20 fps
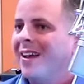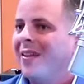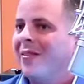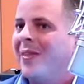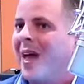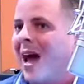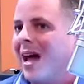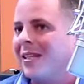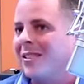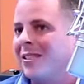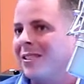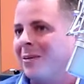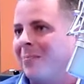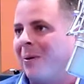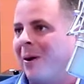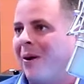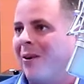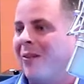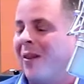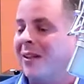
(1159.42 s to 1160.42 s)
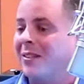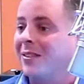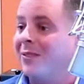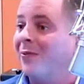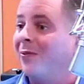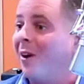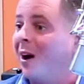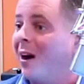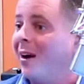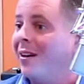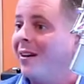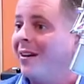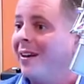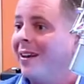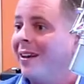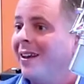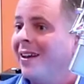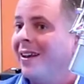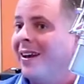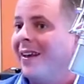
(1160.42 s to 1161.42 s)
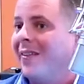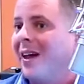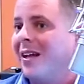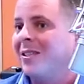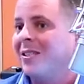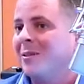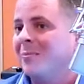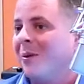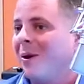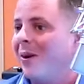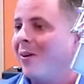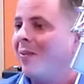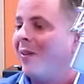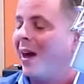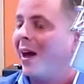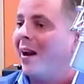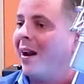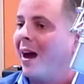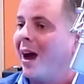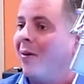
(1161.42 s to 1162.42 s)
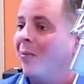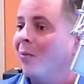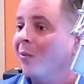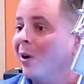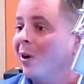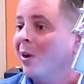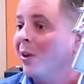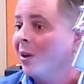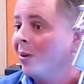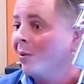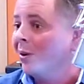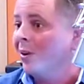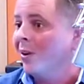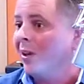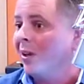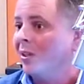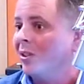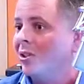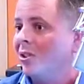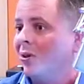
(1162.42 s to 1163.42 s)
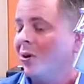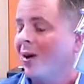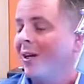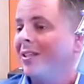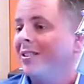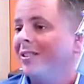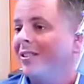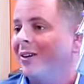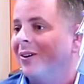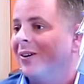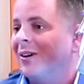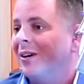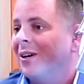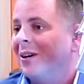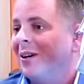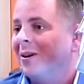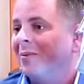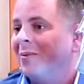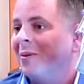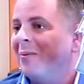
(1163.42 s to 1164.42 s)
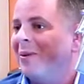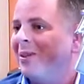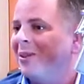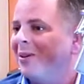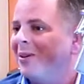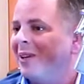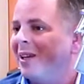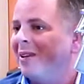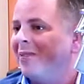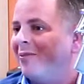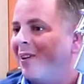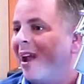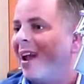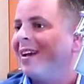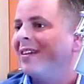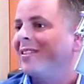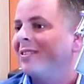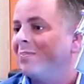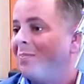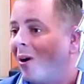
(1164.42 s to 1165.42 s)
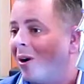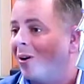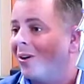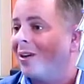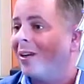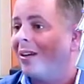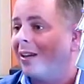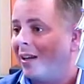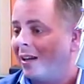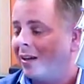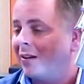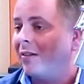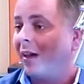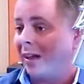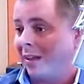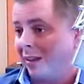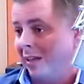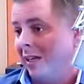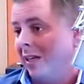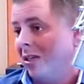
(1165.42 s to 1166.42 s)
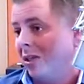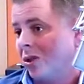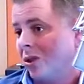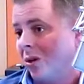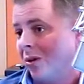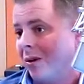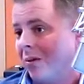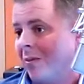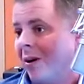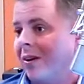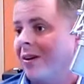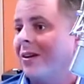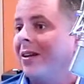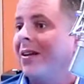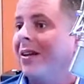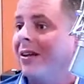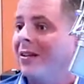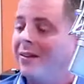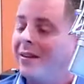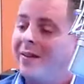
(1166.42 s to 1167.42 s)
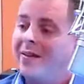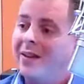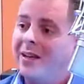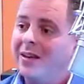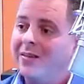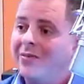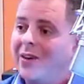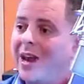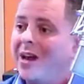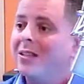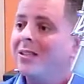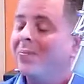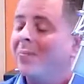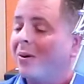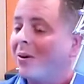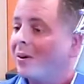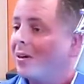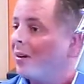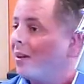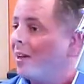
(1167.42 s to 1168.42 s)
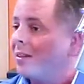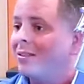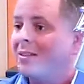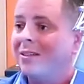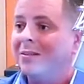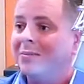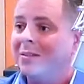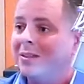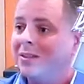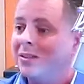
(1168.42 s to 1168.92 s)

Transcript: That's the part that's fun, and that's the part that I really, really enjoy. So when we do the advanced marketing, the intro to marketing, then the advanced marketing, that's going to be